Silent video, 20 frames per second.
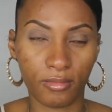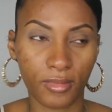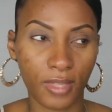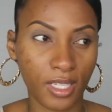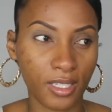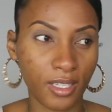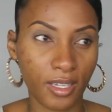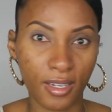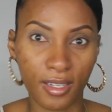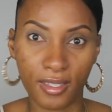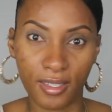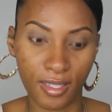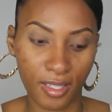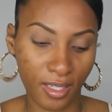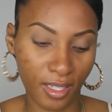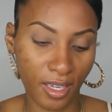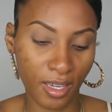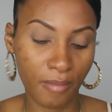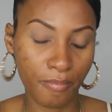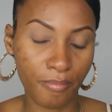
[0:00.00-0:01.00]
That sounded
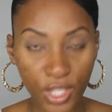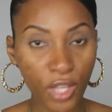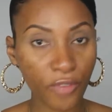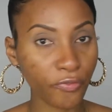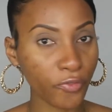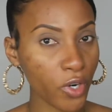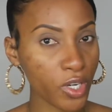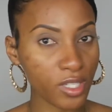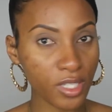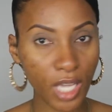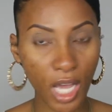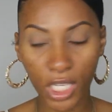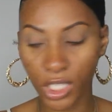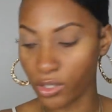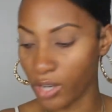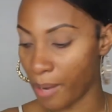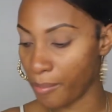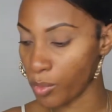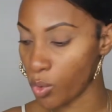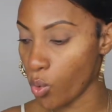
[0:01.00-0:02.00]
silly. The first
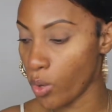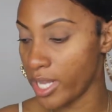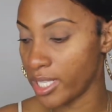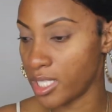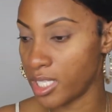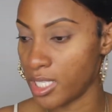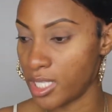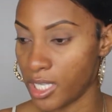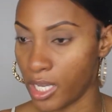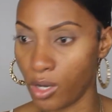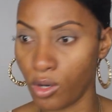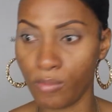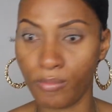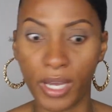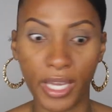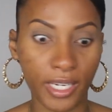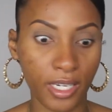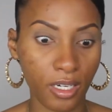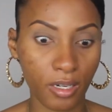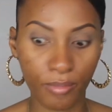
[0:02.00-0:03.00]
color I'm going to, oh,
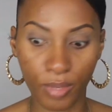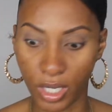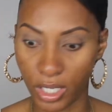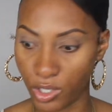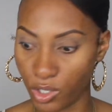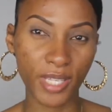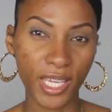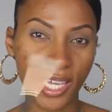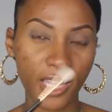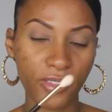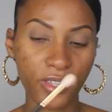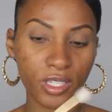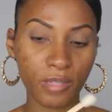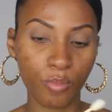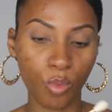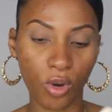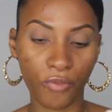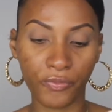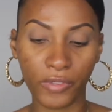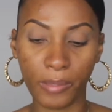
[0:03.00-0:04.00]
I need a brush. I'm taking this
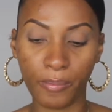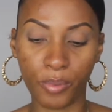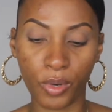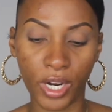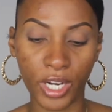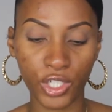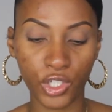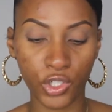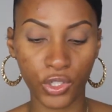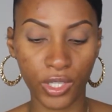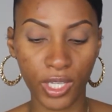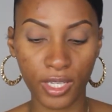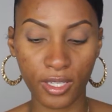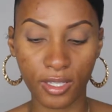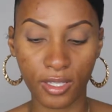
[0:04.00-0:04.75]
Morphe brush.